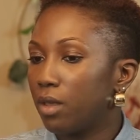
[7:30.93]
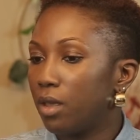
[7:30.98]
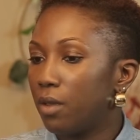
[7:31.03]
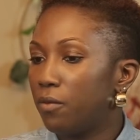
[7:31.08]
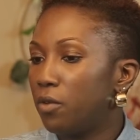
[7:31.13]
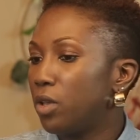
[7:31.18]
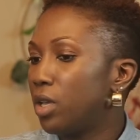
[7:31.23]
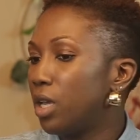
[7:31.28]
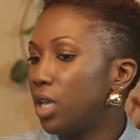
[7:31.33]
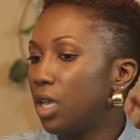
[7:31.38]

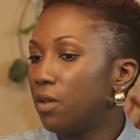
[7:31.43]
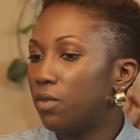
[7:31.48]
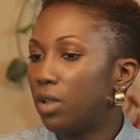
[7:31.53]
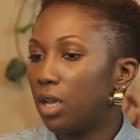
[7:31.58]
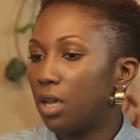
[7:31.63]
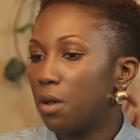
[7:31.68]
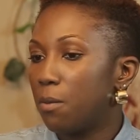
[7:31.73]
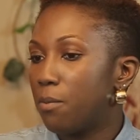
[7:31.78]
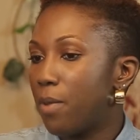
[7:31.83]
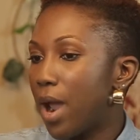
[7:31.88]
if you can give
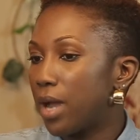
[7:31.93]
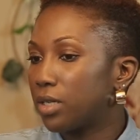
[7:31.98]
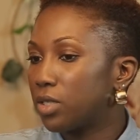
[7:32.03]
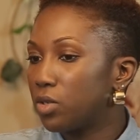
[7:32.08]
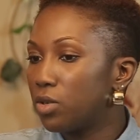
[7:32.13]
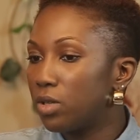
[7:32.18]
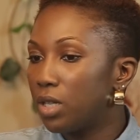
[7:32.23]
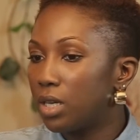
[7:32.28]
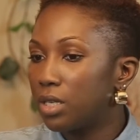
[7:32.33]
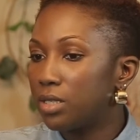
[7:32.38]
like a
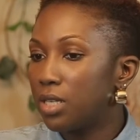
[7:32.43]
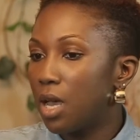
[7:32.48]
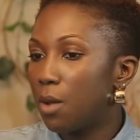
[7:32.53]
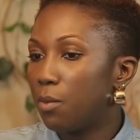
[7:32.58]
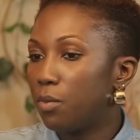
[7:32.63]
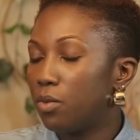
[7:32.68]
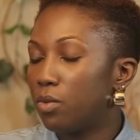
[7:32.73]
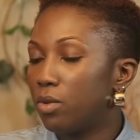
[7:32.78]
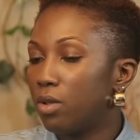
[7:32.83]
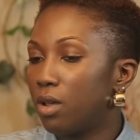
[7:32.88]
practical
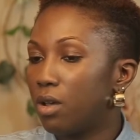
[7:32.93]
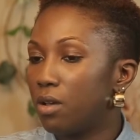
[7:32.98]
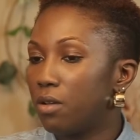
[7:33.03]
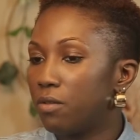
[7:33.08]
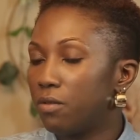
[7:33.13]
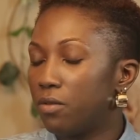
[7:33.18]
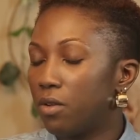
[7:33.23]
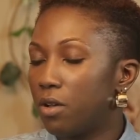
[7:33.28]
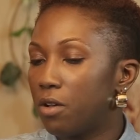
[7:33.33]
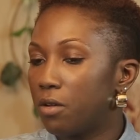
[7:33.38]
example
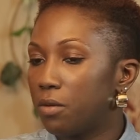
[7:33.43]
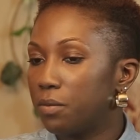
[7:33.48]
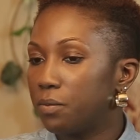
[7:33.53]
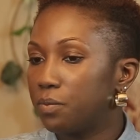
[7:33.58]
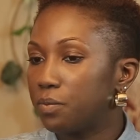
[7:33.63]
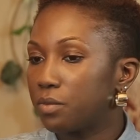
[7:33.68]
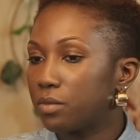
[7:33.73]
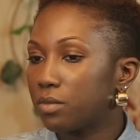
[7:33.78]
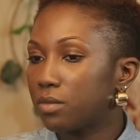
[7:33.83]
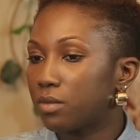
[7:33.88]
of. Um,
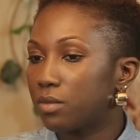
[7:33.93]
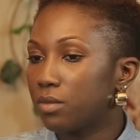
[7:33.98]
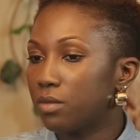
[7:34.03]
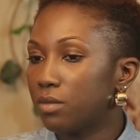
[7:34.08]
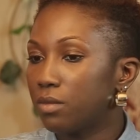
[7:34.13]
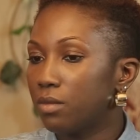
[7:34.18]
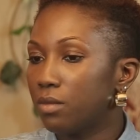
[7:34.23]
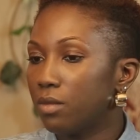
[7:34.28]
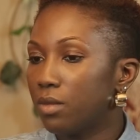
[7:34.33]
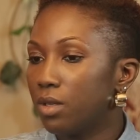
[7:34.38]

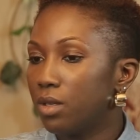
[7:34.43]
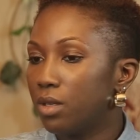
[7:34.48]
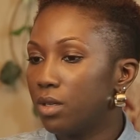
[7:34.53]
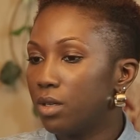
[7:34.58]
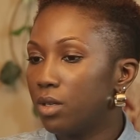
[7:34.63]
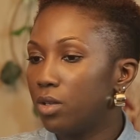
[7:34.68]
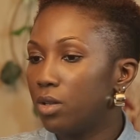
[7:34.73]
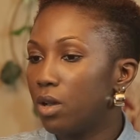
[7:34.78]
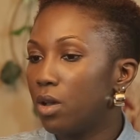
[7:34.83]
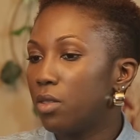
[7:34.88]

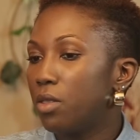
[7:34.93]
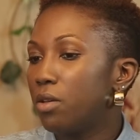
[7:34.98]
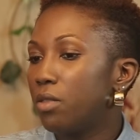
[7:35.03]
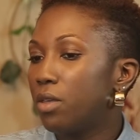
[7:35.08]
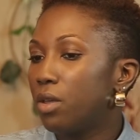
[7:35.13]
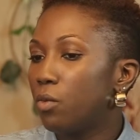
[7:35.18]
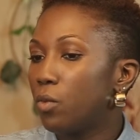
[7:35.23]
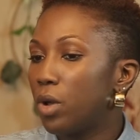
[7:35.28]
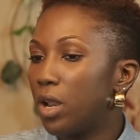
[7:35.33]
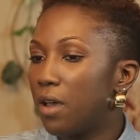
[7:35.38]
you know, other
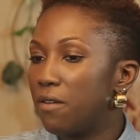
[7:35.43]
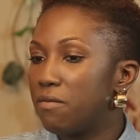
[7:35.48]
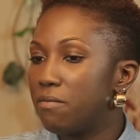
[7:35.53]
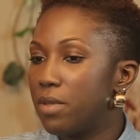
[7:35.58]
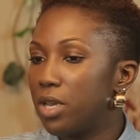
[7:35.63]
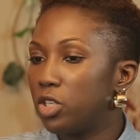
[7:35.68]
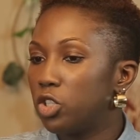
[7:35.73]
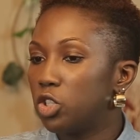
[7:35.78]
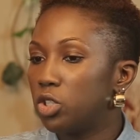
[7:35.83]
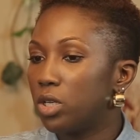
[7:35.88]
than what I've
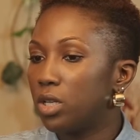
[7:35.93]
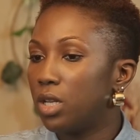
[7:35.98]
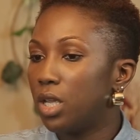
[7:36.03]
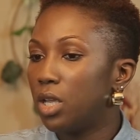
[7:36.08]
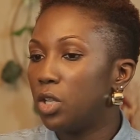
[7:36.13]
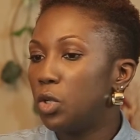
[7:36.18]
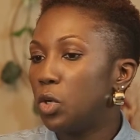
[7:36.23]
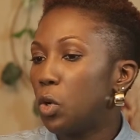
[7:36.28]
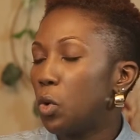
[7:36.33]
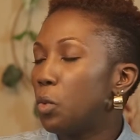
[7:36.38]
mentioned
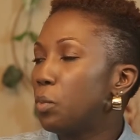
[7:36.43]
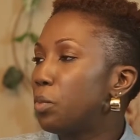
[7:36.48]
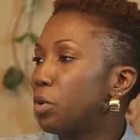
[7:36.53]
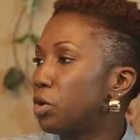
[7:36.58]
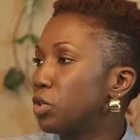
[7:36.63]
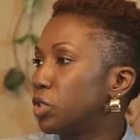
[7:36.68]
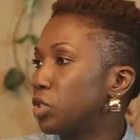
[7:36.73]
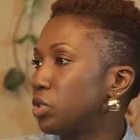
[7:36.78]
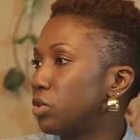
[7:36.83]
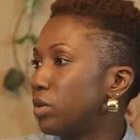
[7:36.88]
in your own
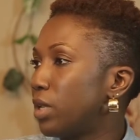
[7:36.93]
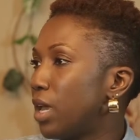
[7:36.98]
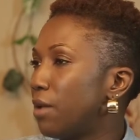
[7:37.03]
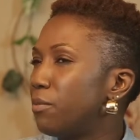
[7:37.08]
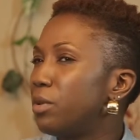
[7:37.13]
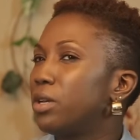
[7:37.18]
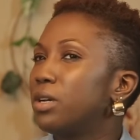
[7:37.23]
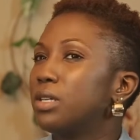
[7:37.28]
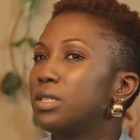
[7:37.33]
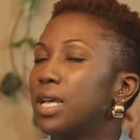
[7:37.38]
personal life,
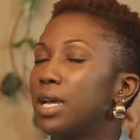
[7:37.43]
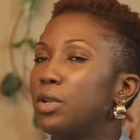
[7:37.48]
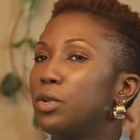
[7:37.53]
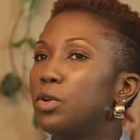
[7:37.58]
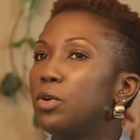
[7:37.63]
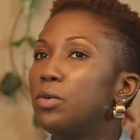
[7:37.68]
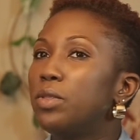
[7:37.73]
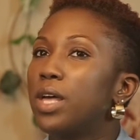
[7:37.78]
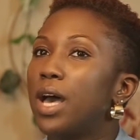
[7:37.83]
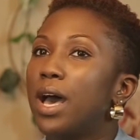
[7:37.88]
because I
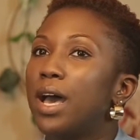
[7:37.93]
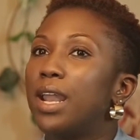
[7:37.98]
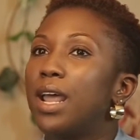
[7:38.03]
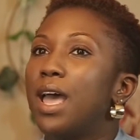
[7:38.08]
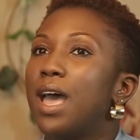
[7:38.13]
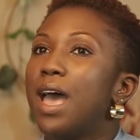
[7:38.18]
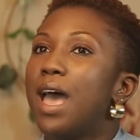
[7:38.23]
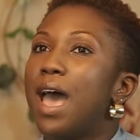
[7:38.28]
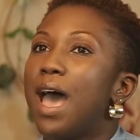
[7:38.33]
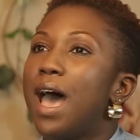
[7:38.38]
know that
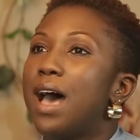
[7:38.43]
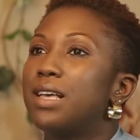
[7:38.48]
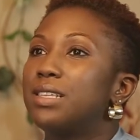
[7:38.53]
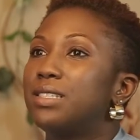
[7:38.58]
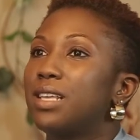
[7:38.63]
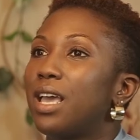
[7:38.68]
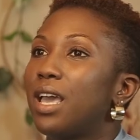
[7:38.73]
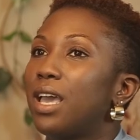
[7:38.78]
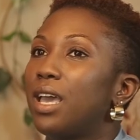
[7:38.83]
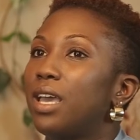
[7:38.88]

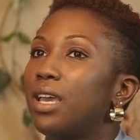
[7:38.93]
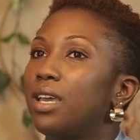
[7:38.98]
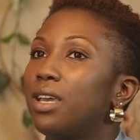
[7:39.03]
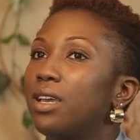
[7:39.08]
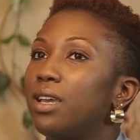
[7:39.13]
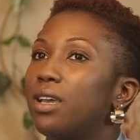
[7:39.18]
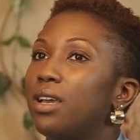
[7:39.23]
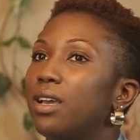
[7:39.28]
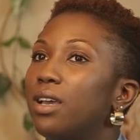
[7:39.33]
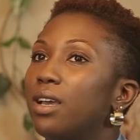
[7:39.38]
as
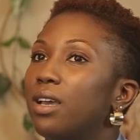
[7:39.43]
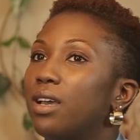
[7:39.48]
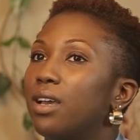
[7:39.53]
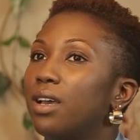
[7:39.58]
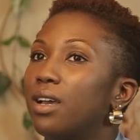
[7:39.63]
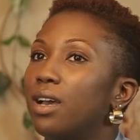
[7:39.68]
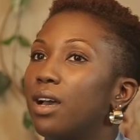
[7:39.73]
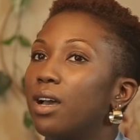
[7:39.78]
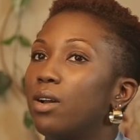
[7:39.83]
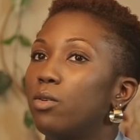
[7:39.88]
a
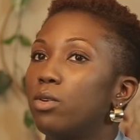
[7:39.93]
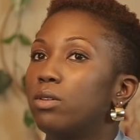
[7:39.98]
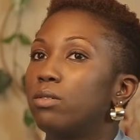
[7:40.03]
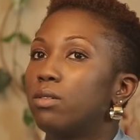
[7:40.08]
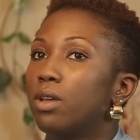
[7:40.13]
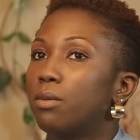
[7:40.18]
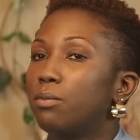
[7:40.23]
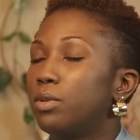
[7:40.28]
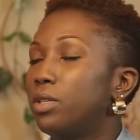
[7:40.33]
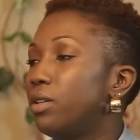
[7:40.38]
well,
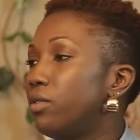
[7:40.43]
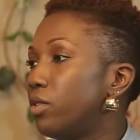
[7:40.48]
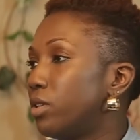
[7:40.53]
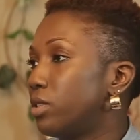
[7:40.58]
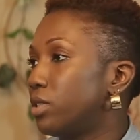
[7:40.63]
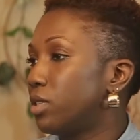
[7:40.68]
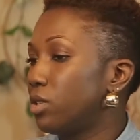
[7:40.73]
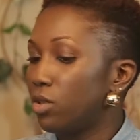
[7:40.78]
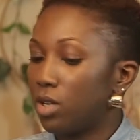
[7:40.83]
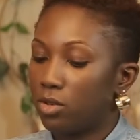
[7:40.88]
I believe you're
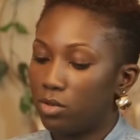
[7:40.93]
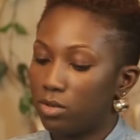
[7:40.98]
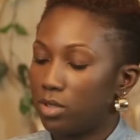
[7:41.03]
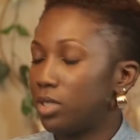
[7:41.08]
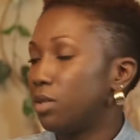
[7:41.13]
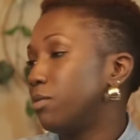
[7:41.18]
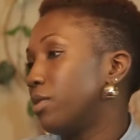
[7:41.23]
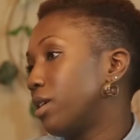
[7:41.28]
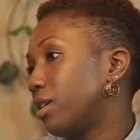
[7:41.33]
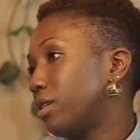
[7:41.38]
single. I don't
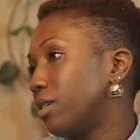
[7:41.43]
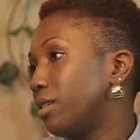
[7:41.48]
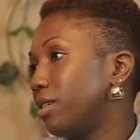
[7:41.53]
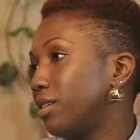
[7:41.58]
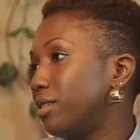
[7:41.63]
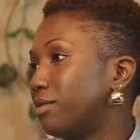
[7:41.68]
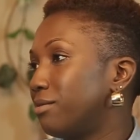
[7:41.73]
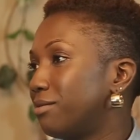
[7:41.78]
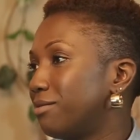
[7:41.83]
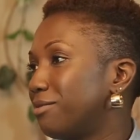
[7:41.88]
see
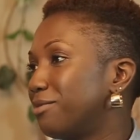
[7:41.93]
my